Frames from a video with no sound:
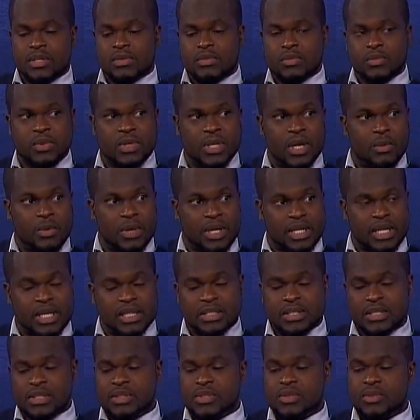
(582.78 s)
We are Wakanda,
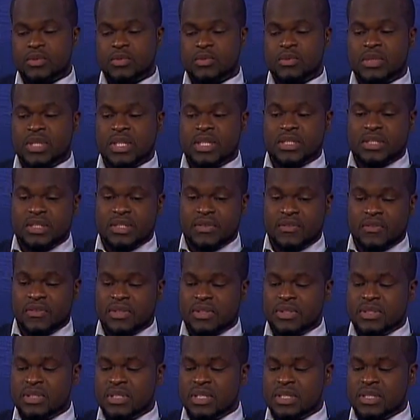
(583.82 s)
so there's different
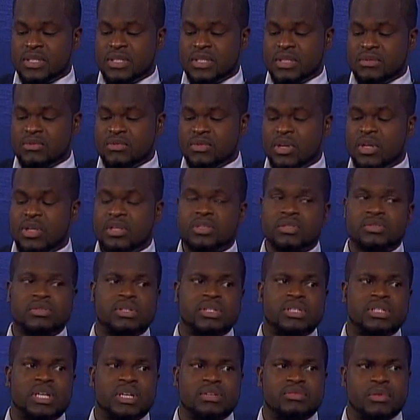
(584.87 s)
things culturally
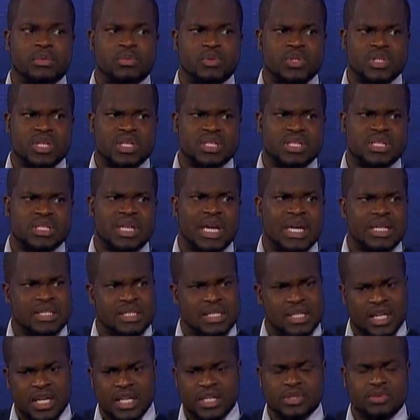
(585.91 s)
that represents dancing,
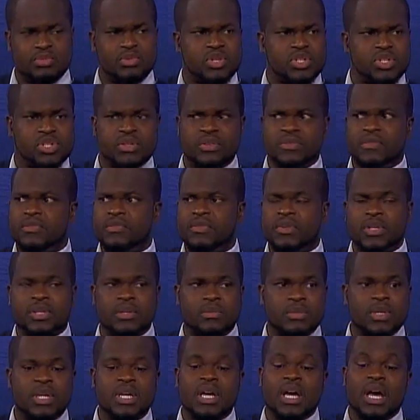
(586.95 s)
expression of freedom.
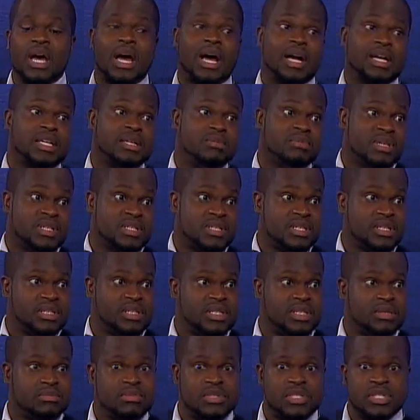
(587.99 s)
Hakeem and
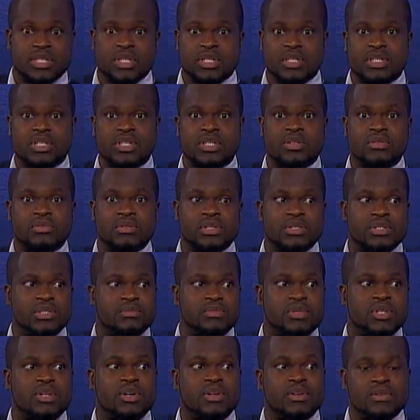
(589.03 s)
Salim teaching the children to be
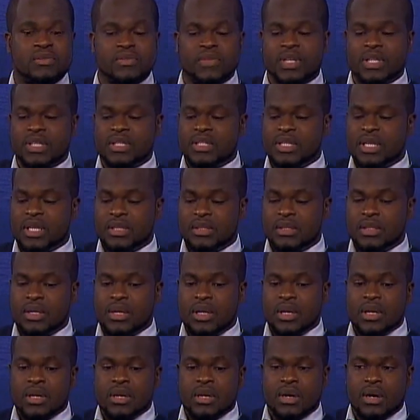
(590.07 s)
confident and
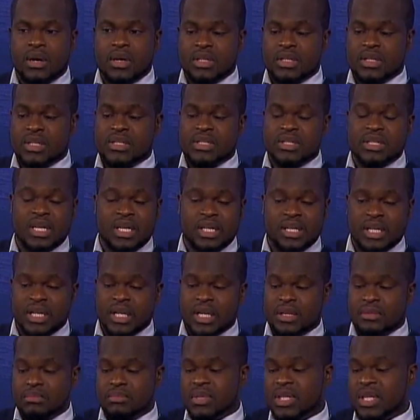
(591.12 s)
understanding
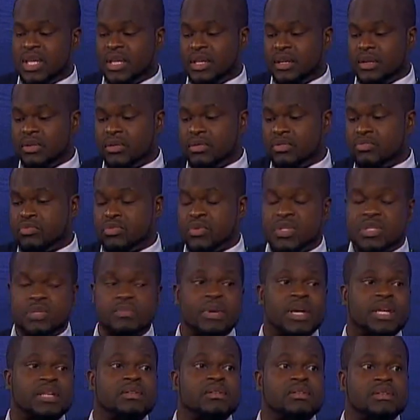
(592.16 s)
and being
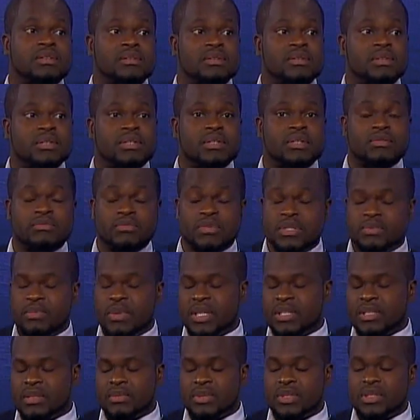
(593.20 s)
respectable
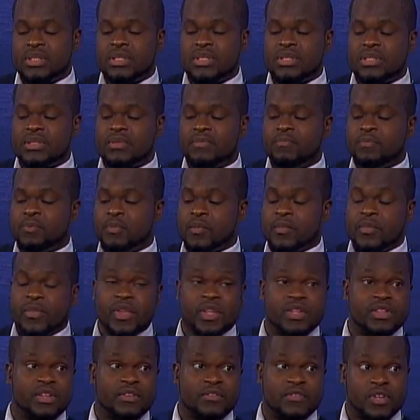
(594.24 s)
to
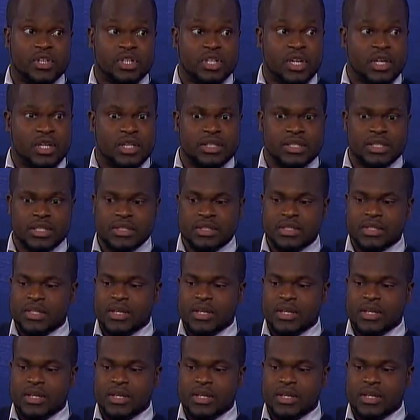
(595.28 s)
different cultures.